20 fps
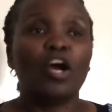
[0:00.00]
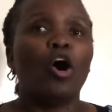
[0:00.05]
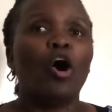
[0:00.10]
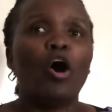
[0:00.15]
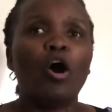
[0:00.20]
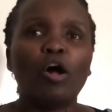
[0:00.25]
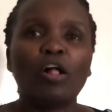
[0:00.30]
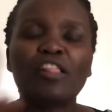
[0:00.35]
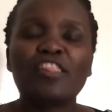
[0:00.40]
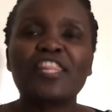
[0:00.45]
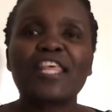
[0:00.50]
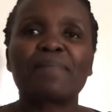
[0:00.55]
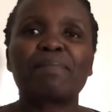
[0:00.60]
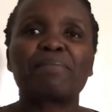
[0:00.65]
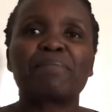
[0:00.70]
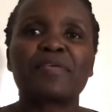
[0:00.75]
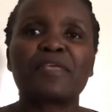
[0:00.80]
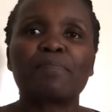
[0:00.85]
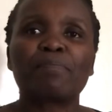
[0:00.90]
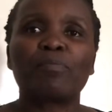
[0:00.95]
All the
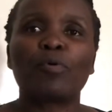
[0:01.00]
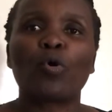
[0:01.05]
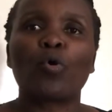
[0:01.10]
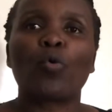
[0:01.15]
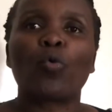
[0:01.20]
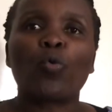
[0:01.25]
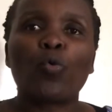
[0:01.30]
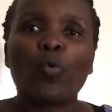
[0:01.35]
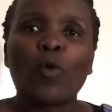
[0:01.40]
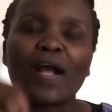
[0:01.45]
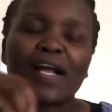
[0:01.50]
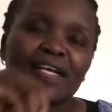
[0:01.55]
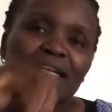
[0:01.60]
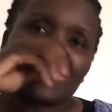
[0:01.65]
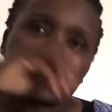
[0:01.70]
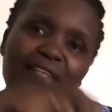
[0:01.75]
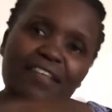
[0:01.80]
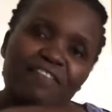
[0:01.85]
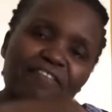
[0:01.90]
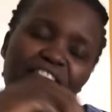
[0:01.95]
people who are
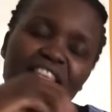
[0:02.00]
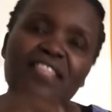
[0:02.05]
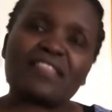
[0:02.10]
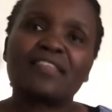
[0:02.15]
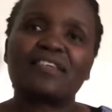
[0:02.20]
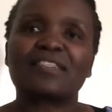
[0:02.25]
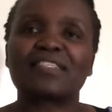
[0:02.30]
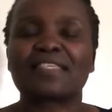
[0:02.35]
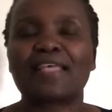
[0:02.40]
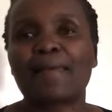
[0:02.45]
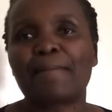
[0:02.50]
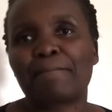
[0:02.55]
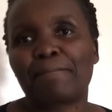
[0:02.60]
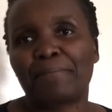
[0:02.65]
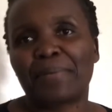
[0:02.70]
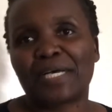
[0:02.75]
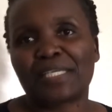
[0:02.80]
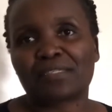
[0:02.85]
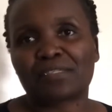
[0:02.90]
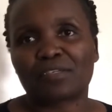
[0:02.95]
grieving the same
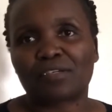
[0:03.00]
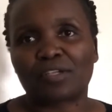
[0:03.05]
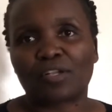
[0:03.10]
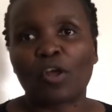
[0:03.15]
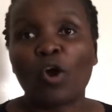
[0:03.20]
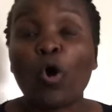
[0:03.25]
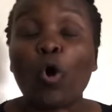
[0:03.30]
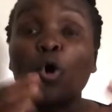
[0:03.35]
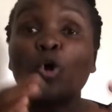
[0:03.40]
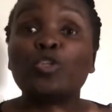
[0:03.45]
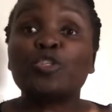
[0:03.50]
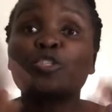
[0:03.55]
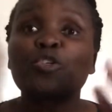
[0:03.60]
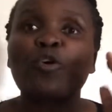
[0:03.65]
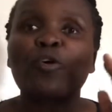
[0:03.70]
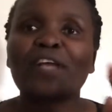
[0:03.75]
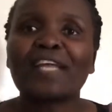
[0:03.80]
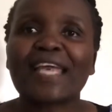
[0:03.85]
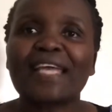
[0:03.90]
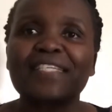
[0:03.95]
person also
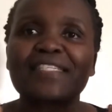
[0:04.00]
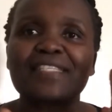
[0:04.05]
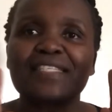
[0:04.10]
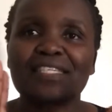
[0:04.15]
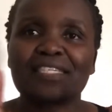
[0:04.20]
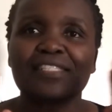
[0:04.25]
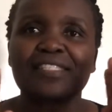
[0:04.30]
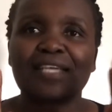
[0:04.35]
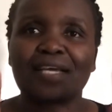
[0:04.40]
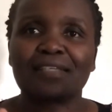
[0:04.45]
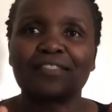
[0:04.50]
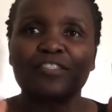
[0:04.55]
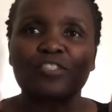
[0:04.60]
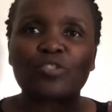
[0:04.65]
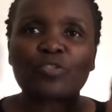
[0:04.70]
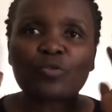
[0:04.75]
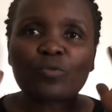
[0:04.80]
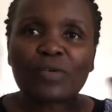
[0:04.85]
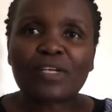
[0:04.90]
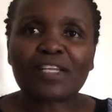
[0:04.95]
get the chance
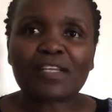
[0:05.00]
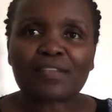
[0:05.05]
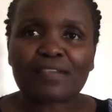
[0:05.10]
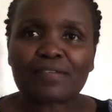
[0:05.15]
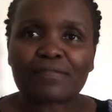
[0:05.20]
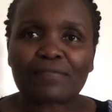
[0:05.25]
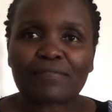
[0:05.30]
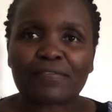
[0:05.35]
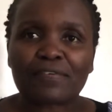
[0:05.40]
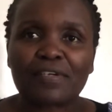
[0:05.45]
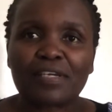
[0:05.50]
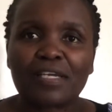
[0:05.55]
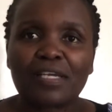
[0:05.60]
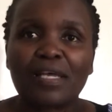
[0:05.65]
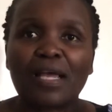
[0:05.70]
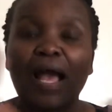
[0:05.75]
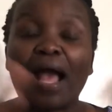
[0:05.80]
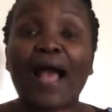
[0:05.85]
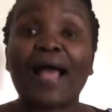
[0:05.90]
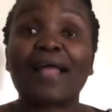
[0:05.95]
to grieve
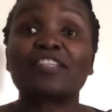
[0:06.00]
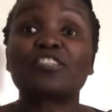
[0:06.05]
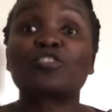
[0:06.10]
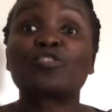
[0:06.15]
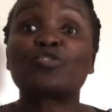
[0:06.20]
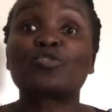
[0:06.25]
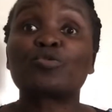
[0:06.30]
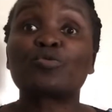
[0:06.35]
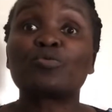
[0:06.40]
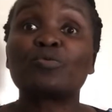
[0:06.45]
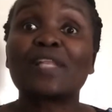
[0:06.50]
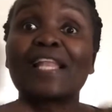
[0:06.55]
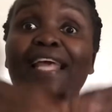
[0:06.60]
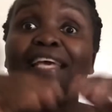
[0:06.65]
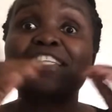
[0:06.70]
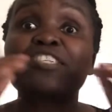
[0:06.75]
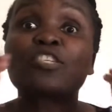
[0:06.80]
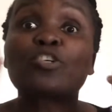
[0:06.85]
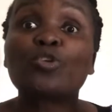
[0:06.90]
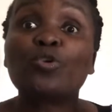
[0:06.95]
and to
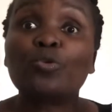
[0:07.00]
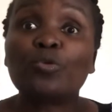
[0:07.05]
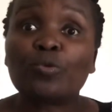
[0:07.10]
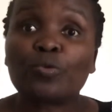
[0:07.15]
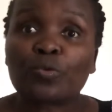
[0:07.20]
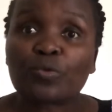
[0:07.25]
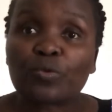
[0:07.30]
let go.